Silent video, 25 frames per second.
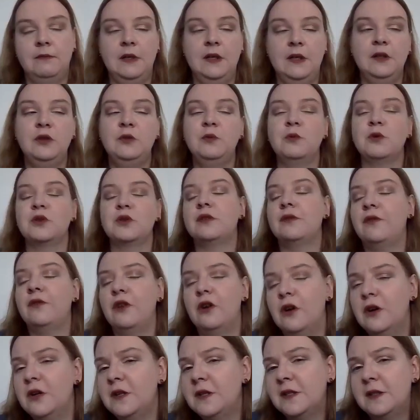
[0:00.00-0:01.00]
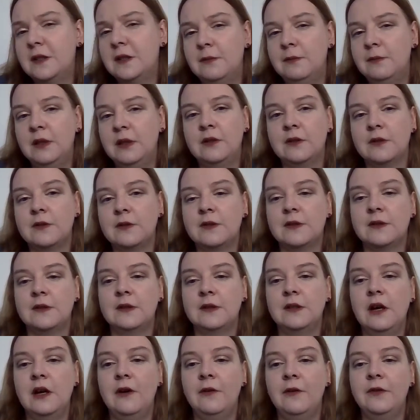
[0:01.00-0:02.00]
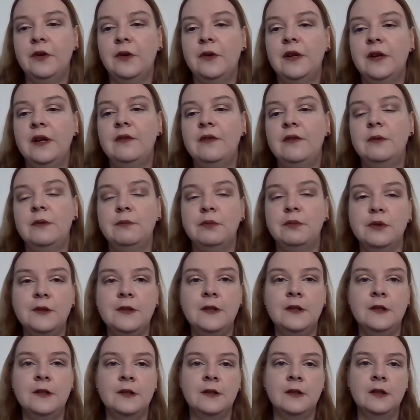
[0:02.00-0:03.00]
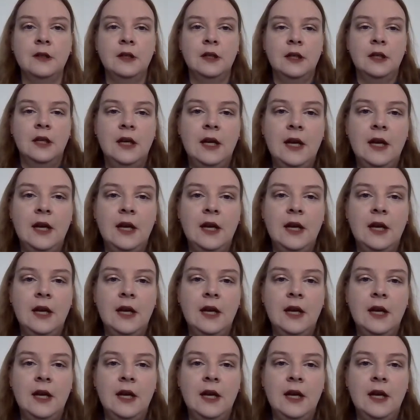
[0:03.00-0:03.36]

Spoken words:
and it was forced because the author never put it.